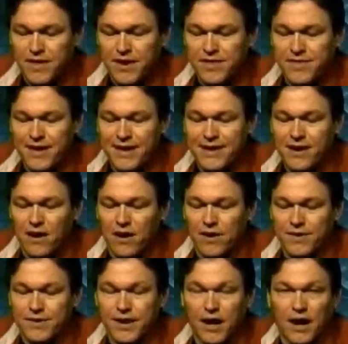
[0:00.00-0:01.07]
that they
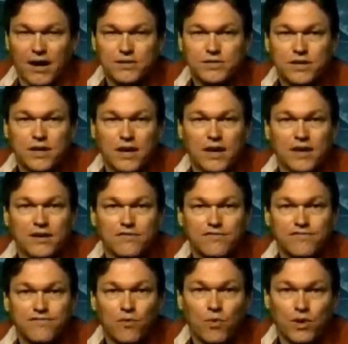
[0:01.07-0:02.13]
are not a
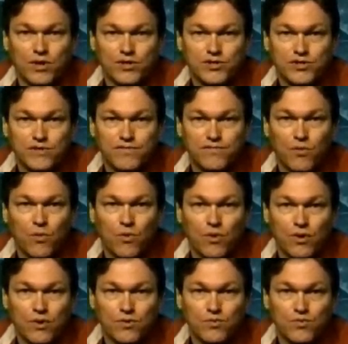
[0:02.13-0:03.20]
force
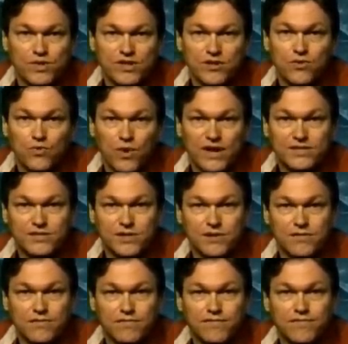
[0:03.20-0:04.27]
for
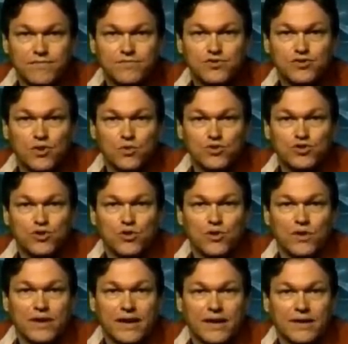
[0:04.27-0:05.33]
regressive
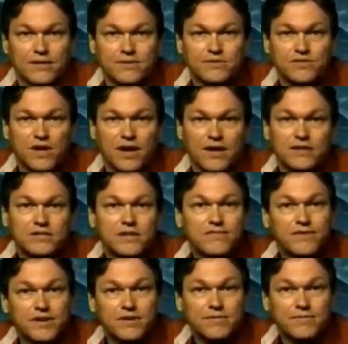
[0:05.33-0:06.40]
social and scientific